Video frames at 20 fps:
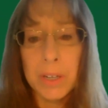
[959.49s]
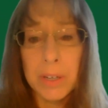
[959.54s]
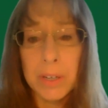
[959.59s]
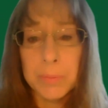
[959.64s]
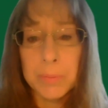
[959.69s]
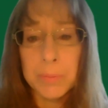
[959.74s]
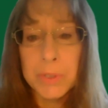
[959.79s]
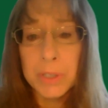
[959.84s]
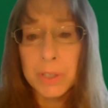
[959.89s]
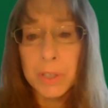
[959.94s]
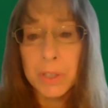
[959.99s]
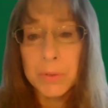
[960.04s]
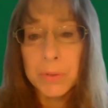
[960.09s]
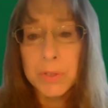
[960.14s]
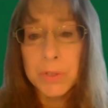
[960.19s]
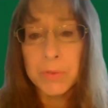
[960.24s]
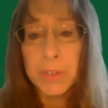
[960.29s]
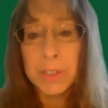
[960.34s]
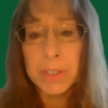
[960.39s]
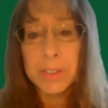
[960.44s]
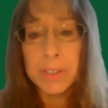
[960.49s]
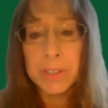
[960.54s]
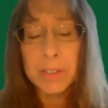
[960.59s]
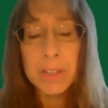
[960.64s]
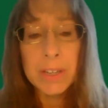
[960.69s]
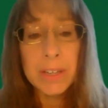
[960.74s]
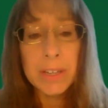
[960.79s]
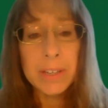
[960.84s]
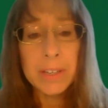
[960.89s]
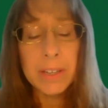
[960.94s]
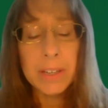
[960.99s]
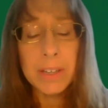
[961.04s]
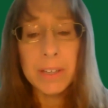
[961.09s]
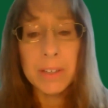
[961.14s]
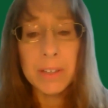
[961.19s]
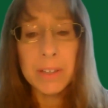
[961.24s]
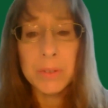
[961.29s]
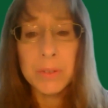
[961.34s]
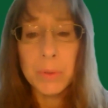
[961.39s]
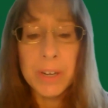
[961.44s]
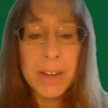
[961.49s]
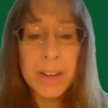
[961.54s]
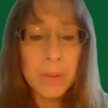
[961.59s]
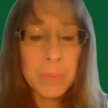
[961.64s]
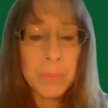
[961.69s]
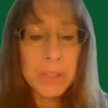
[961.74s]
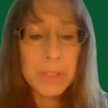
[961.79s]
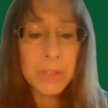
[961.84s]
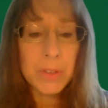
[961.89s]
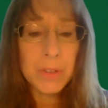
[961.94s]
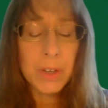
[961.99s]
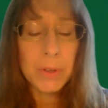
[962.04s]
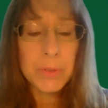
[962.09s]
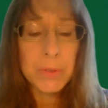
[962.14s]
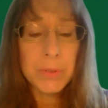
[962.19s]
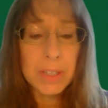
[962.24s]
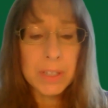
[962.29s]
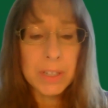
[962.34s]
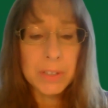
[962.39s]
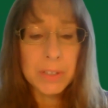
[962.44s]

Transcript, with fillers: um, to Coatesville and what happened to those. And